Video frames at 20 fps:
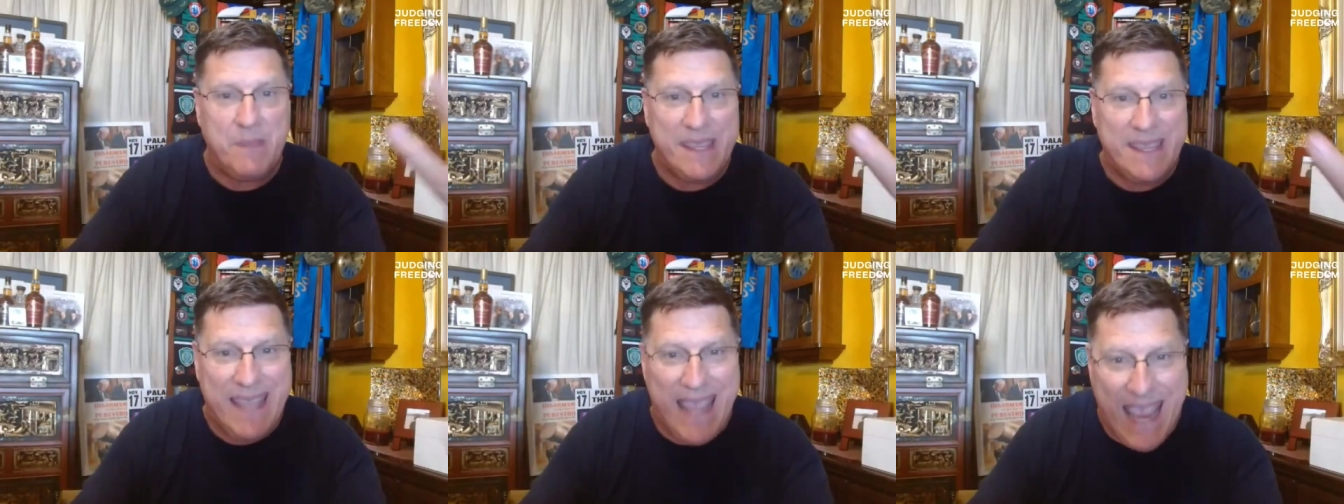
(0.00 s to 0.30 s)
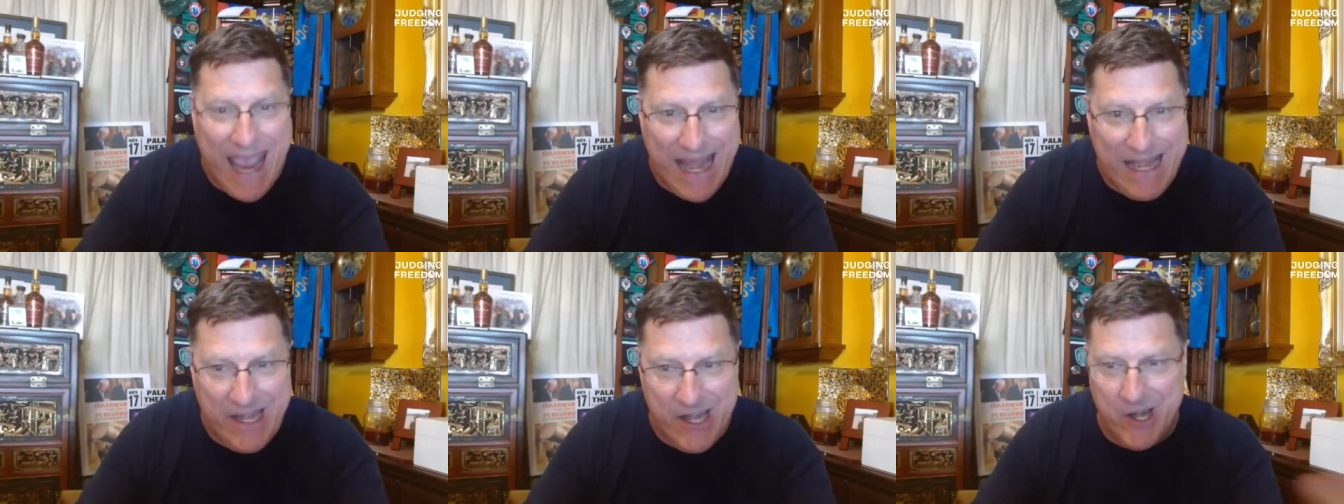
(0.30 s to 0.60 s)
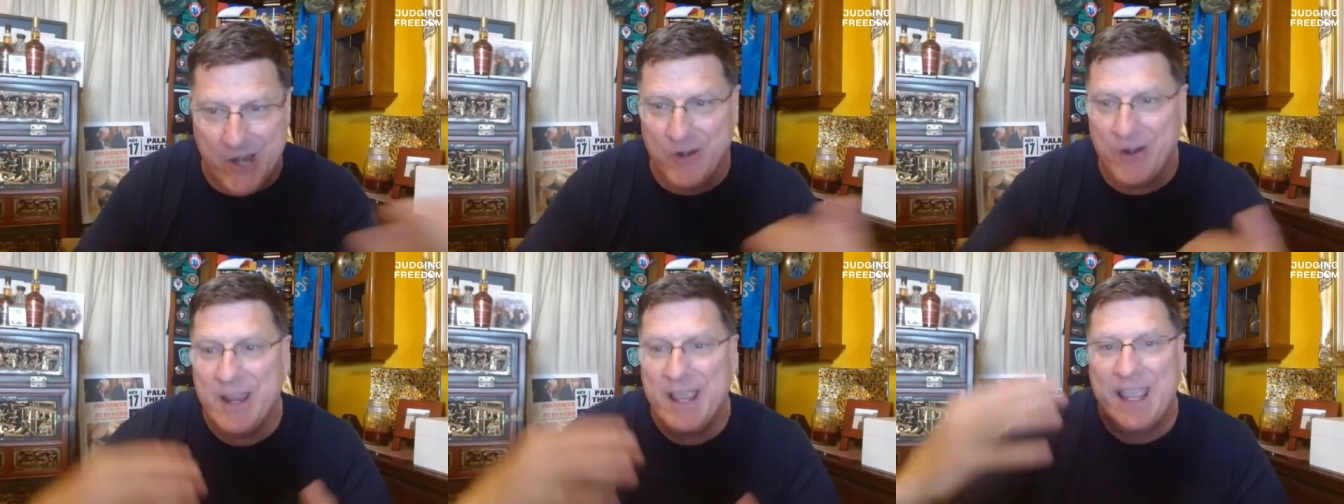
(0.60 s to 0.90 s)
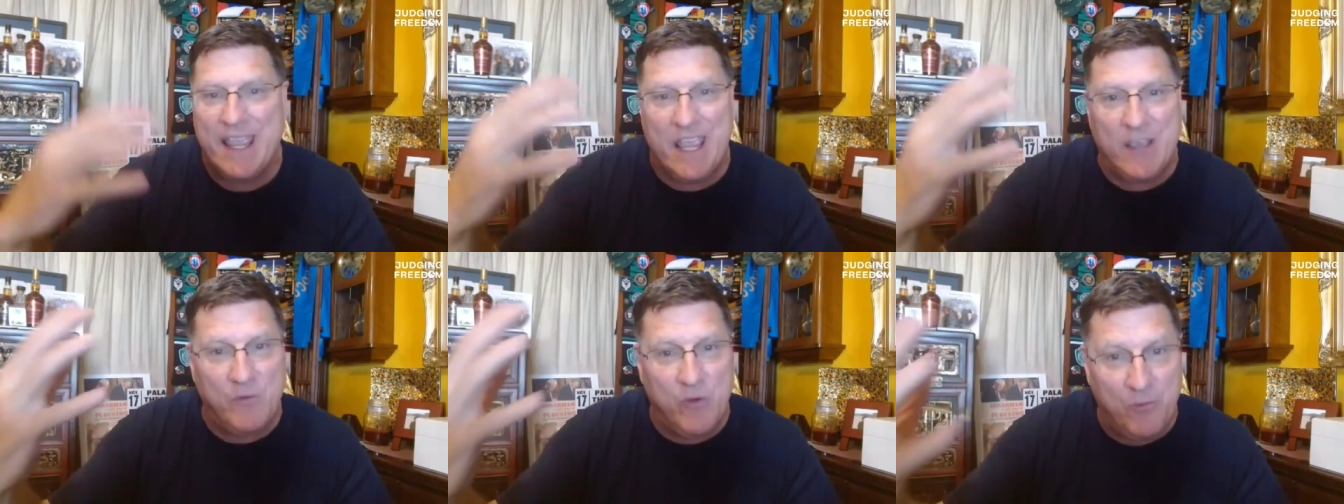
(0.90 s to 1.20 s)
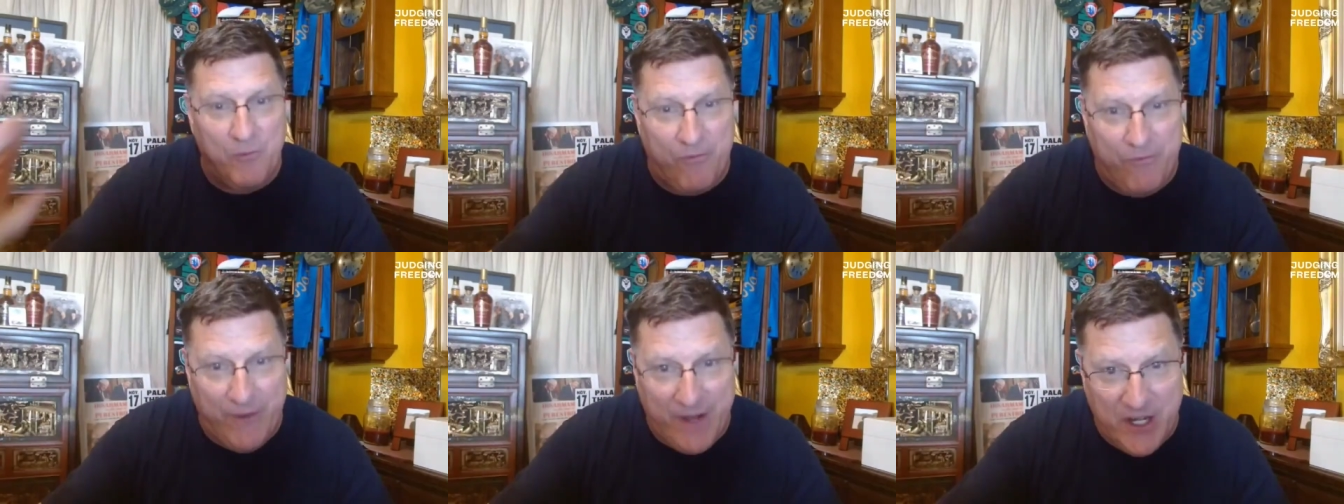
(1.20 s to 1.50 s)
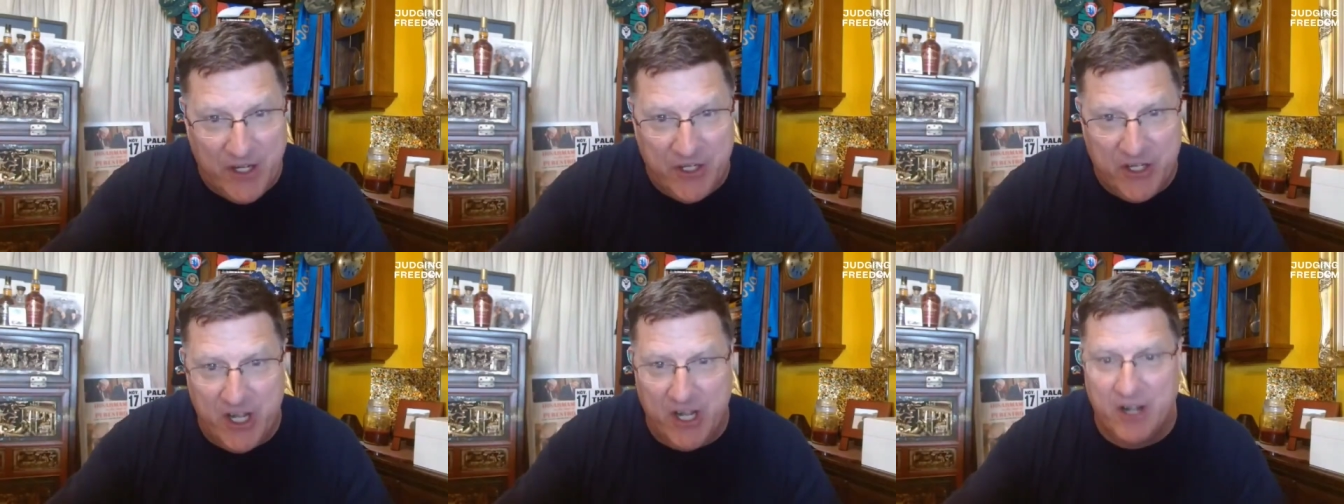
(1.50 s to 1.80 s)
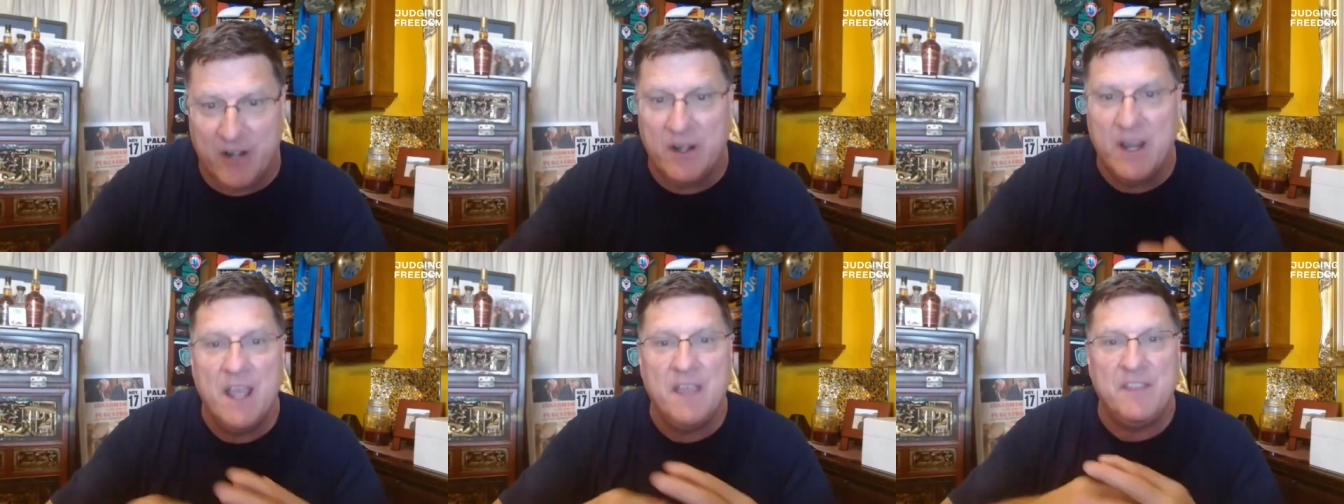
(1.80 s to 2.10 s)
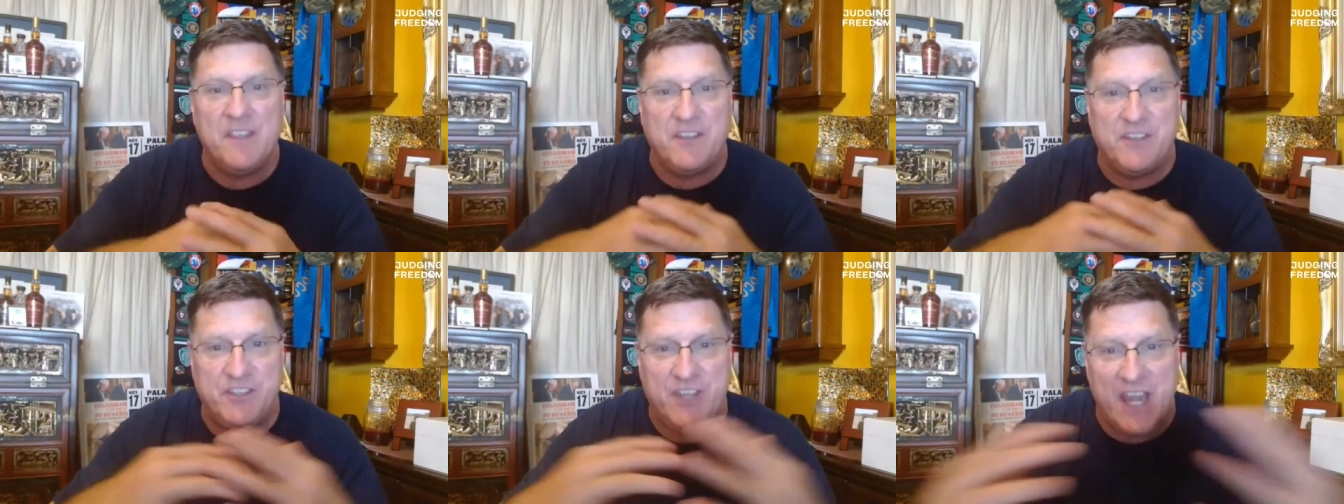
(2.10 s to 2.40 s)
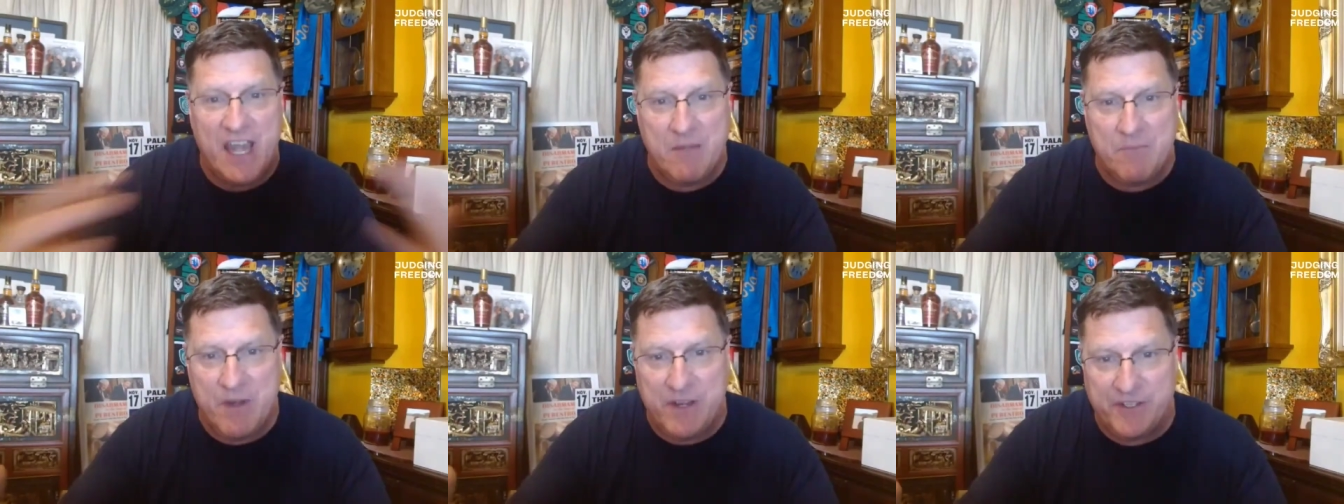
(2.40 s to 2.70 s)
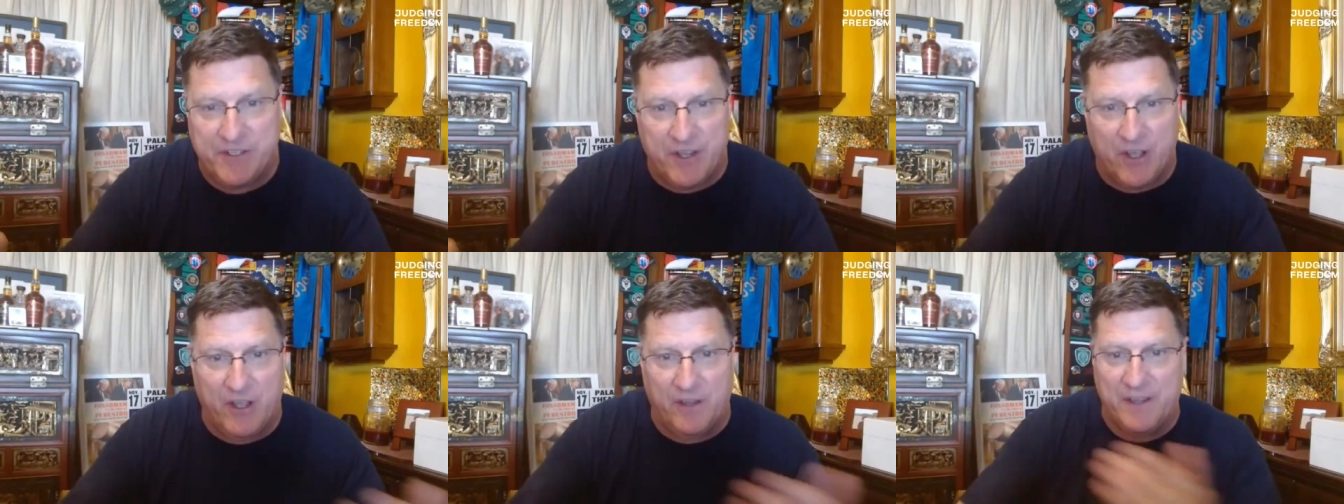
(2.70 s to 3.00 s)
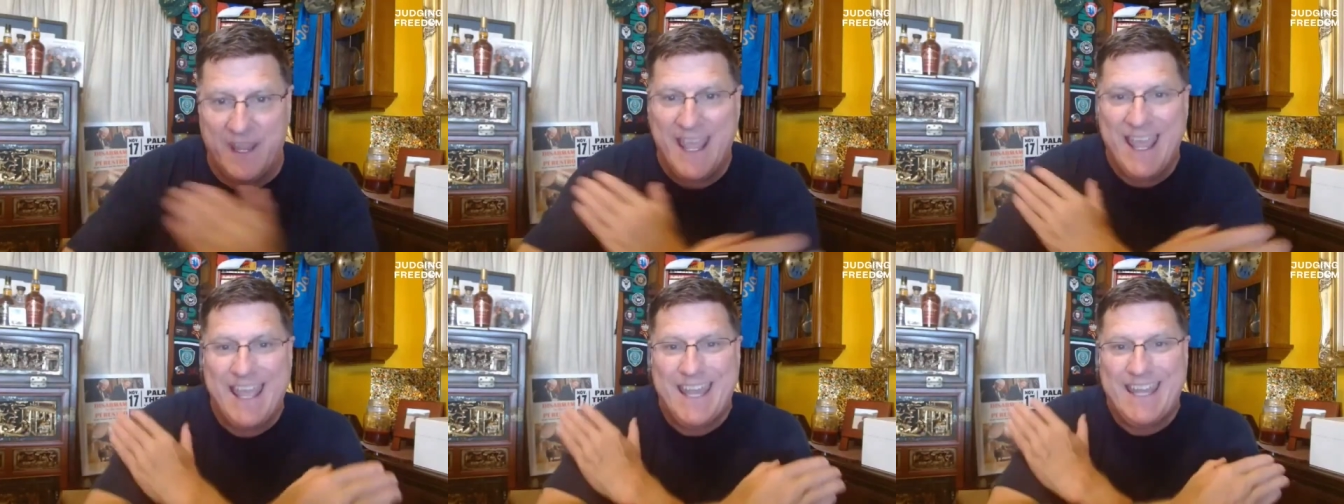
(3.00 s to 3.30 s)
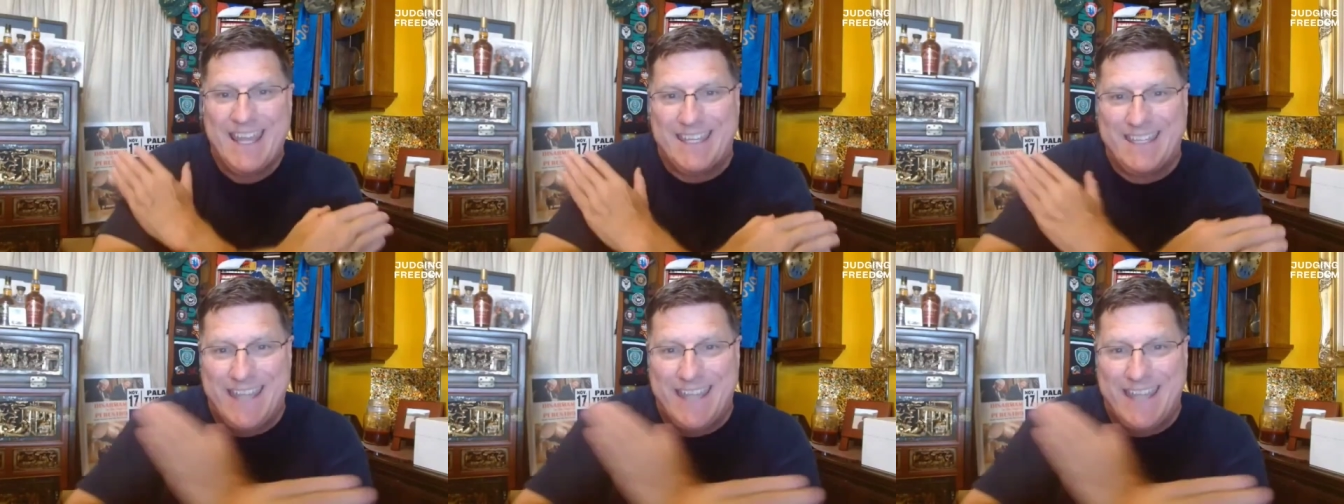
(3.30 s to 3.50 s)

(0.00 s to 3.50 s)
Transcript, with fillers: It began here, it will finish here, the same result.